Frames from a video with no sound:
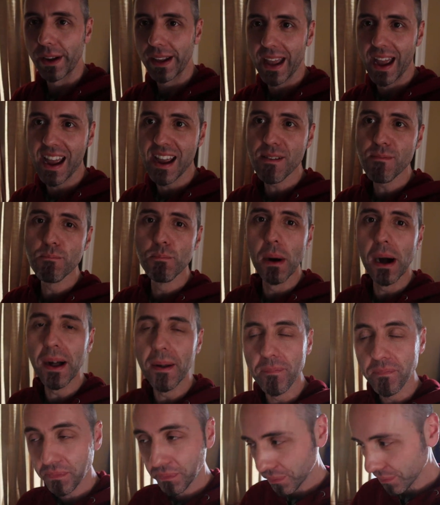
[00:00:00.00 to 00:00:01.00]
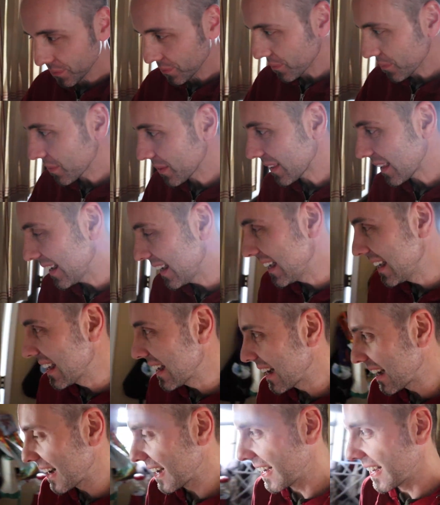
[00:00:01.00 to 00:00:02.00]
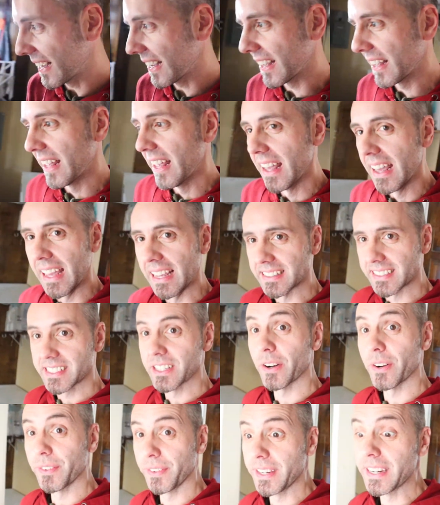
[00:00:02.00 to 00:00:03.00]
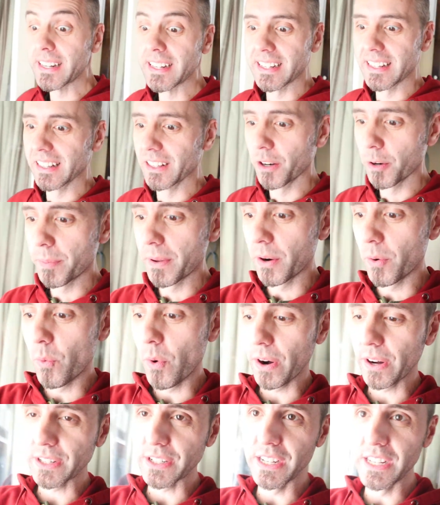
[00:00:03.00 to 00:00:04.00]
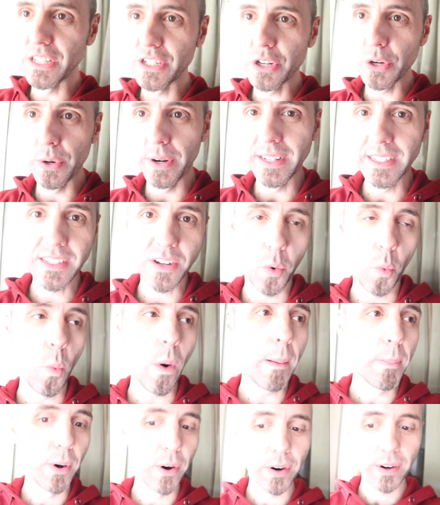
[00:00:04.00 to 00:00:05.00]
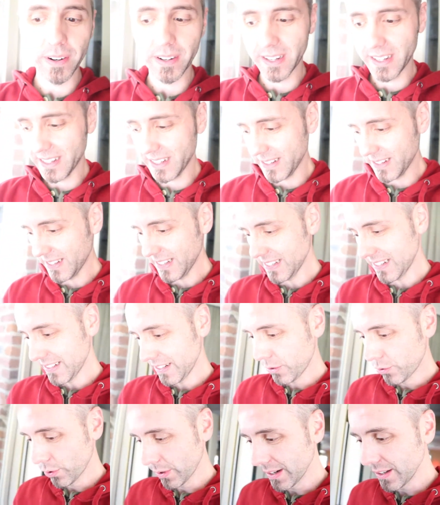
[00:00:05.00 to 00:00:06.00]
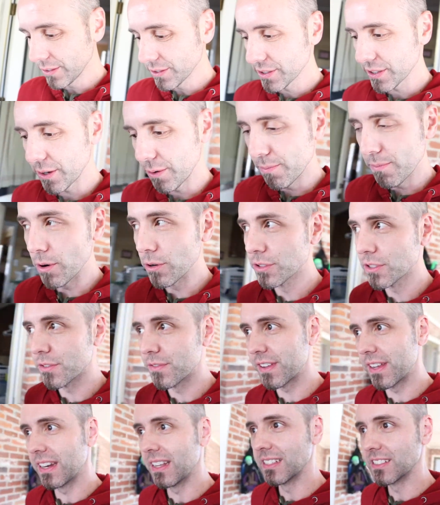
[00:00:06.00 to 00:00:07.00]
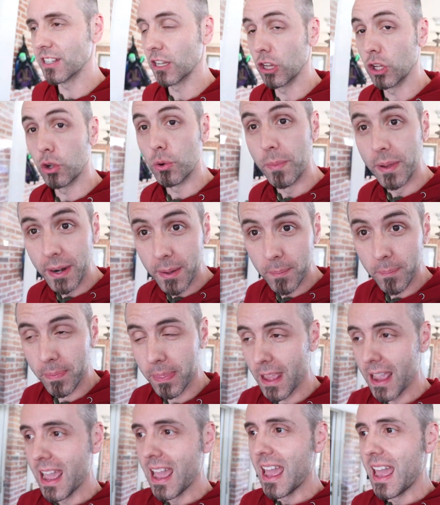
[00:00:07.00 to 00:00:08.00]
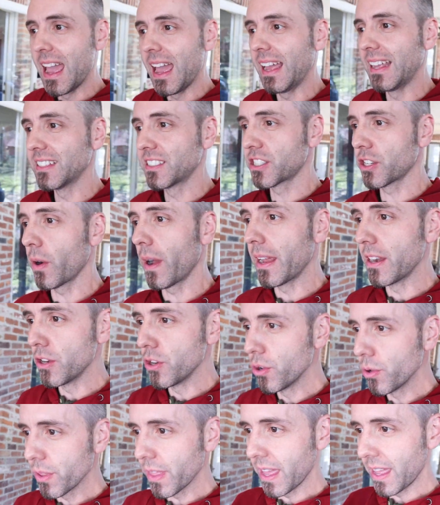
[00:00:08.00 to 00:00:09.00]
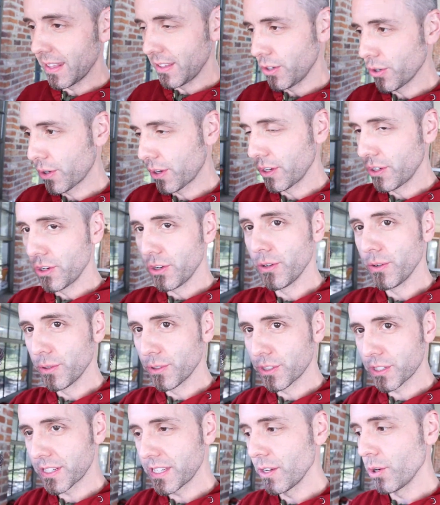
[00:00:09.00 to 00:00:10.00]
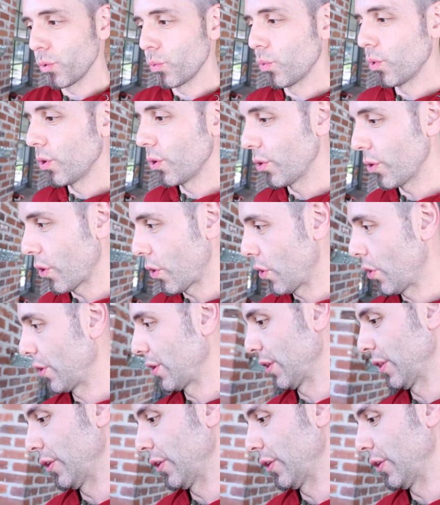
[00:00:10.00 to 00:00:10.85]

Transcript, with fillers: we came, but he uh, it still needed a little bit of work done to it. It's a Weber uh, grill, so most of it is aluminum. And so I knew that you could use steel wool on